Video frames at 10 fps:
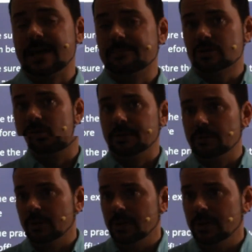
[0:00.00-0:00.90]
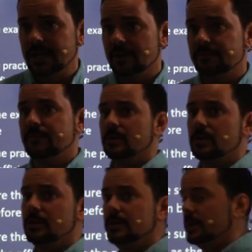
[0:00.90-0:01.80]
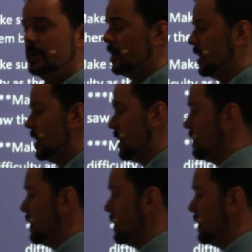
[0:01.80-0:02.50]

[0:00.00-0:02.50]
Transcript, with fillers: So be really careful uh, about